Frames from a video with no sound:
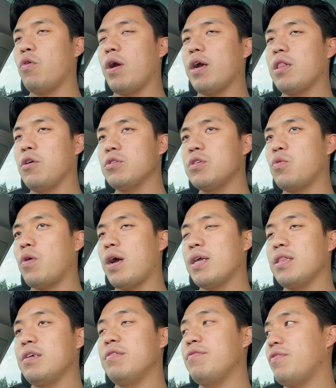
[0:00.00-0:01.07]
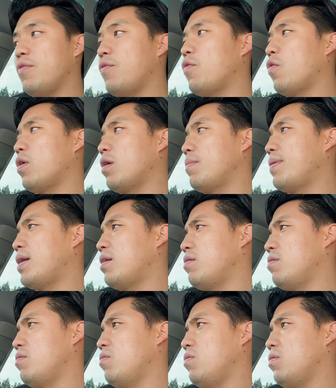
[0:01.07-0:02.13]
close to where I live, for about
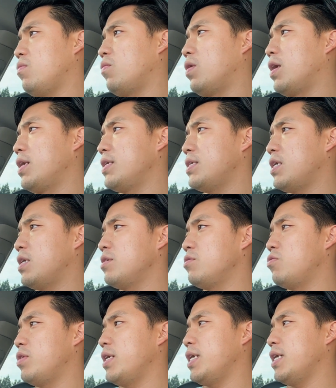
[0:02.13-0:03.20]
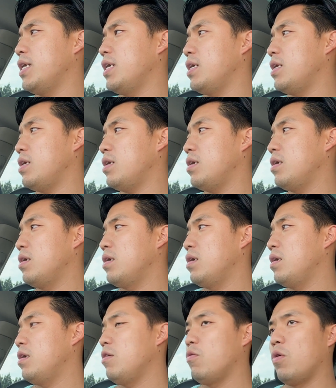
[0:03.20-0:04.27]

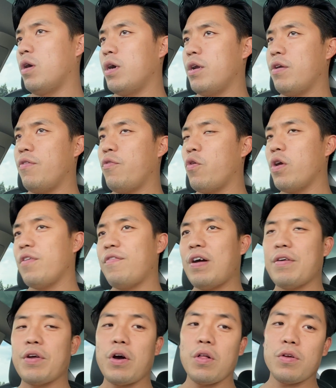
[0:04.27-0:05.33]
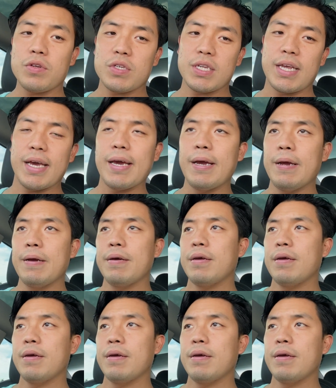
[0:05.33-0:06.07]
$145 a day,